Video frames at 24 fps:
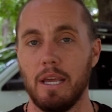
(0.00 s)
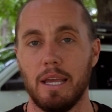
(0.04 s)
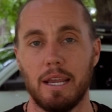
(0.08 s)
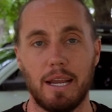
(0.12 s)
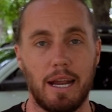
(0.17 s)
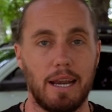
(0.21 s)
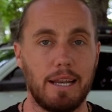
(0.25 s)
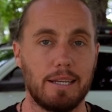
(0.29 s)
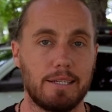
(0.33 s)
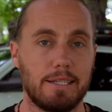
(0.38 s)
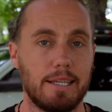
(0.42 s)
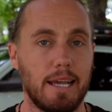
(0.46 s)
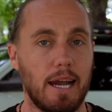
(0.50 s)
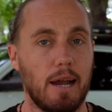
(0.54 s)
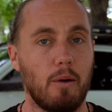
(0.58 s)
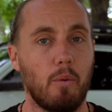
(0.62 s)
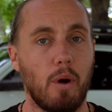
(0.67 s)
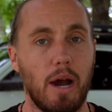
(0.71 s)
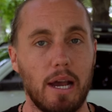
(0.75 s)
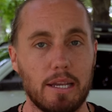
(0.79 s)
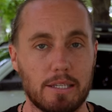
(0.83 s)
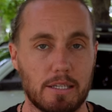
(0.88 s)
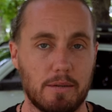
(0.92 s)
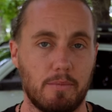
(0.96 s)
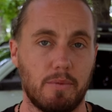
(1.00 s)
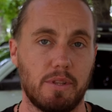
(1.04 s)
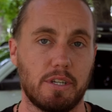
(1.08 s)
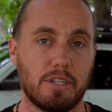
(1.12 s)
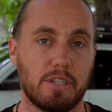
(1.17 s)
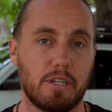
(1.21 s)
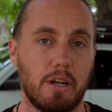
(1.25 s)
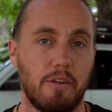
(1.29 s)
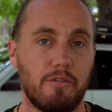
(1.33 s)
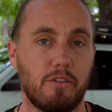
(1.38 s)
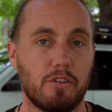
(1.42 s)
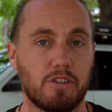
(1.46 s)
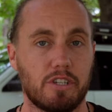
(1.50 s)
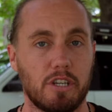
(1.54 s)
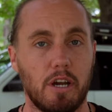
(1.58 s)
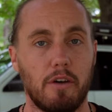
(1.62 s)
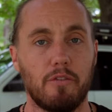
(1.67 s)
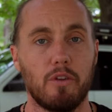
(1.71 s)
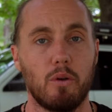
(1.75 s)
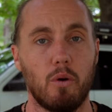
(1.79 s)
kind of DIY some of the stuff yourself.